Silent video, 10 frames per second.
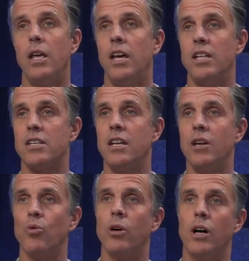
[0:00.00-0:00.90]
it's an
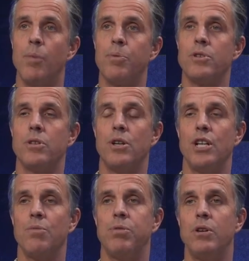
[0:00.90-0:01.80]
equal
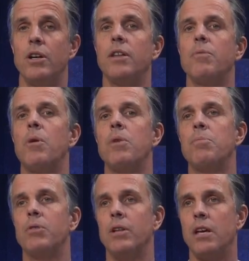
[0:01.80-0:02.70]
opportunity employer that when we
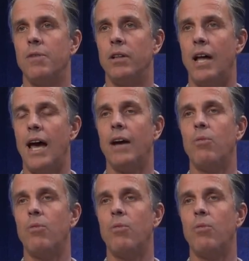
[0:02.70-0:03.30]
believe yes. in lack